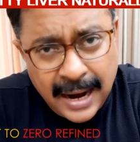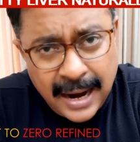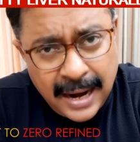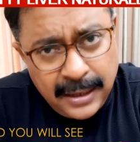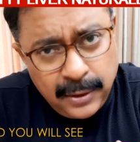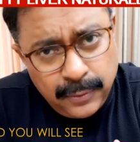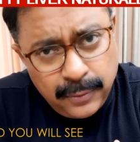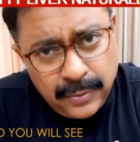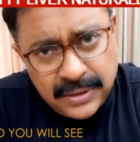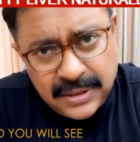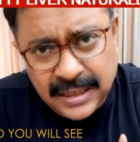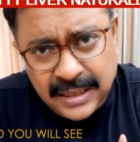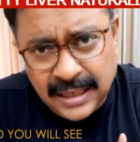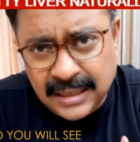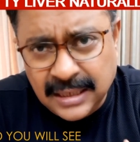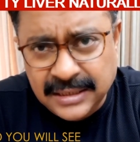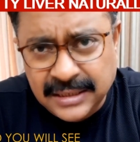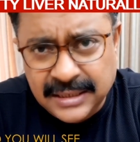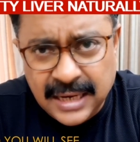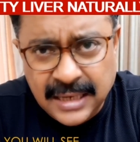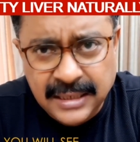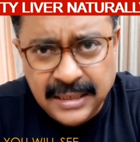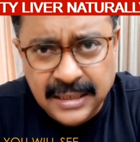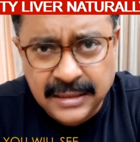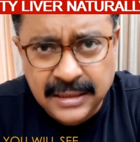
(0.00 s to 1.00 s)
and you will see the
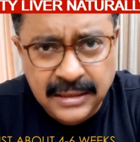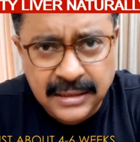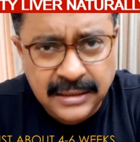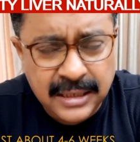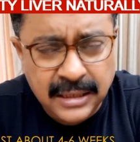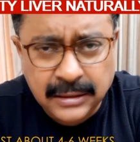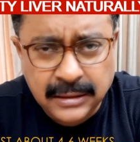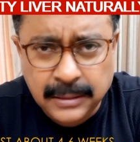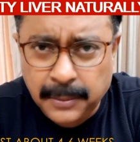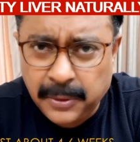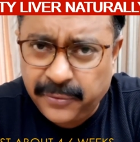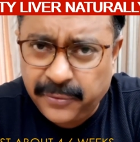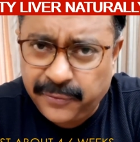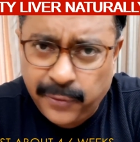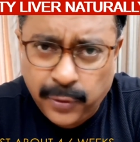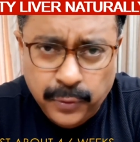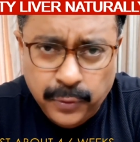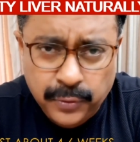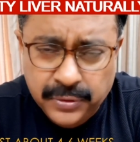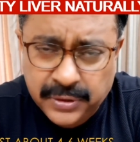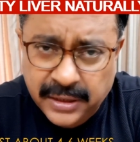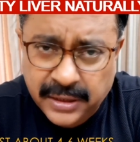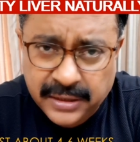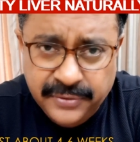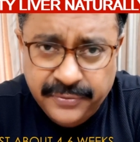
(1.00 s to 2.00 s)
changes in just about
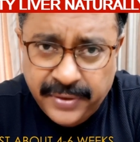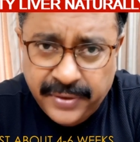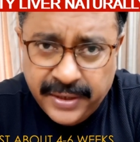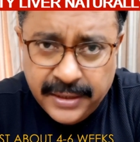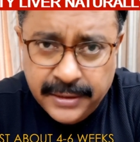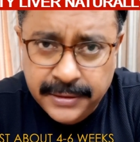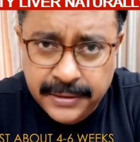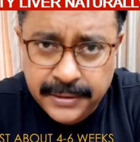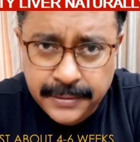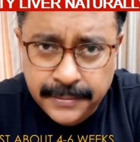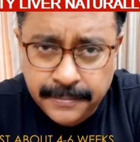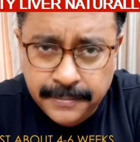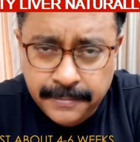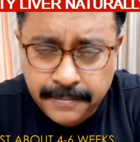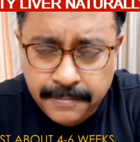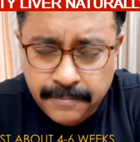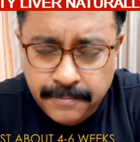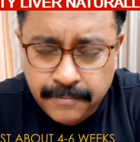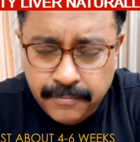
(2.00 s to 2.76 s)
4 to 6 weeks.